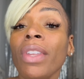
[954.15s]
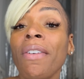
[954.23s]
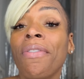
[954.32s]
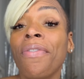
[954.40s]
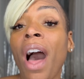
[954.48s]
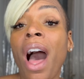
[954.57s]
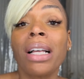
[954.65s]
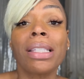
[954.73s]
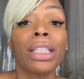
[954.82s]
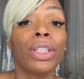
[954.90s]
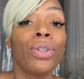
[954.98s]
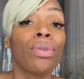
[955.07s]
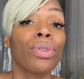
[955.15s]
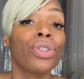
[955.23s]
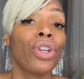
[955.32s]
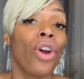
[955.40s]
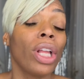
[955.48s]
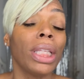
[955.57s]
fox, a little
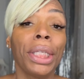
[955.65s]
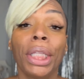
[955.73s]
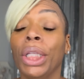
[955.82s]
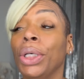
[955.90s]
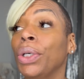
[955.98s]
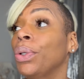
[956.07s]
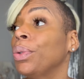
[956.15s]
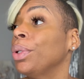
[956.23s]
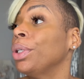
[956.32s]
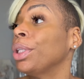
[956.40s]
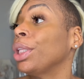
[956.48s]
Sherlin, a little